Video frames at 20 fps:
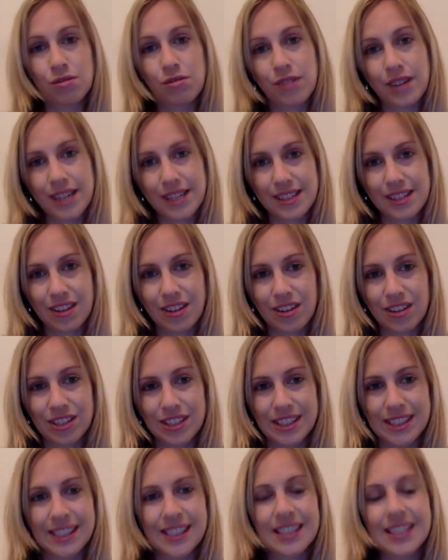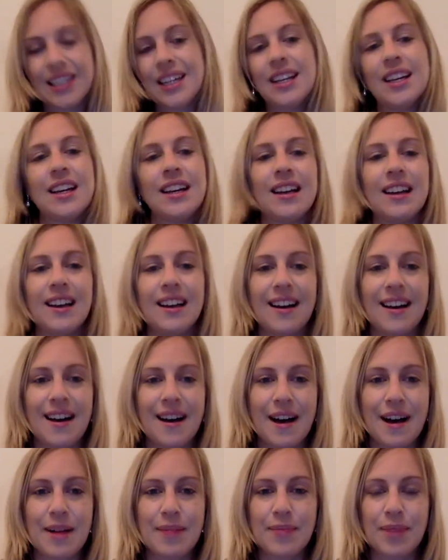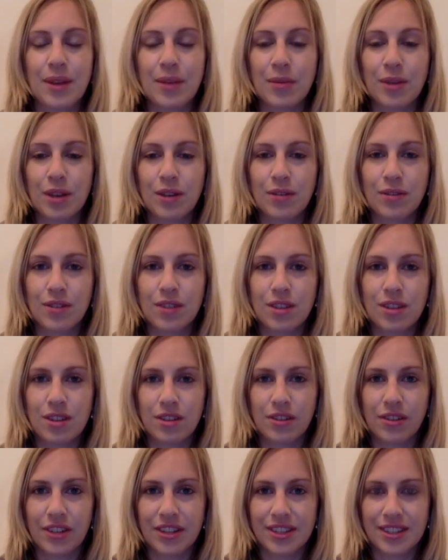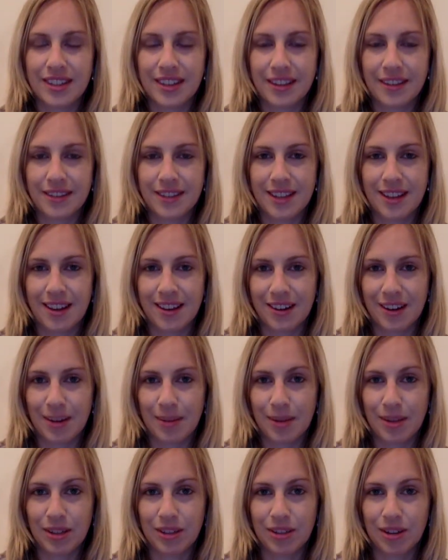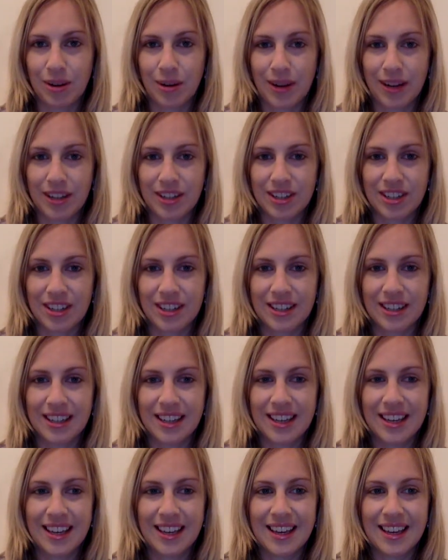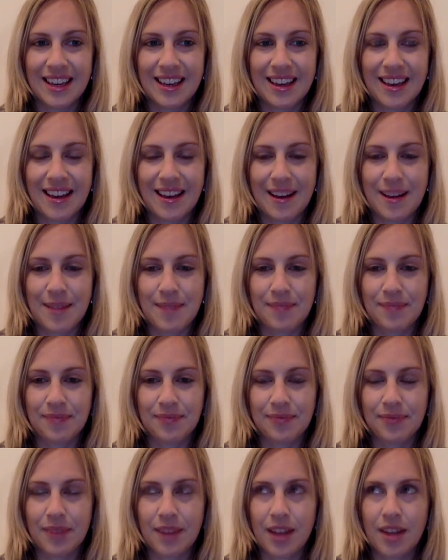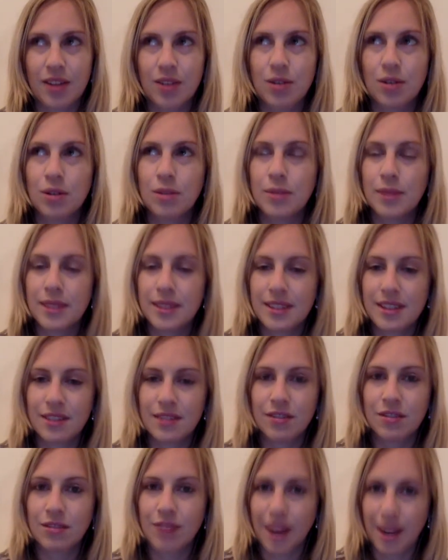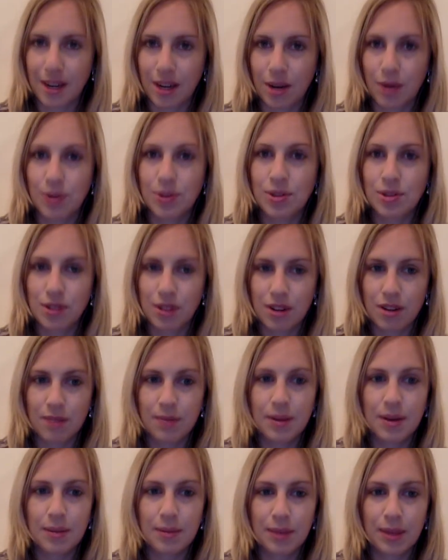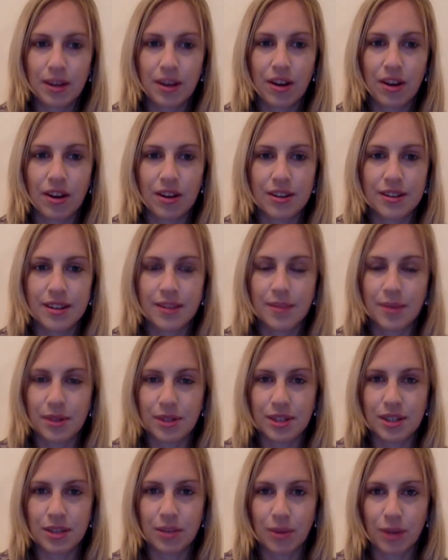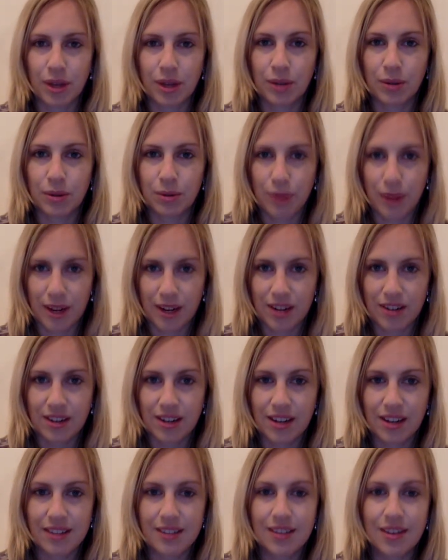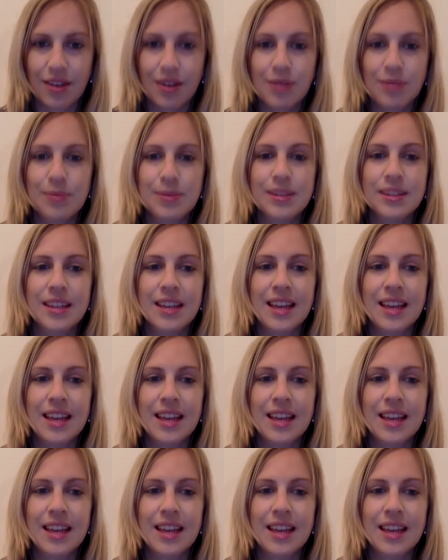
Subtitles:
researcher. I work for the University of Zagreb in Croatia. I'd call myself a radio astronomer because I mostly work with radio telescopes.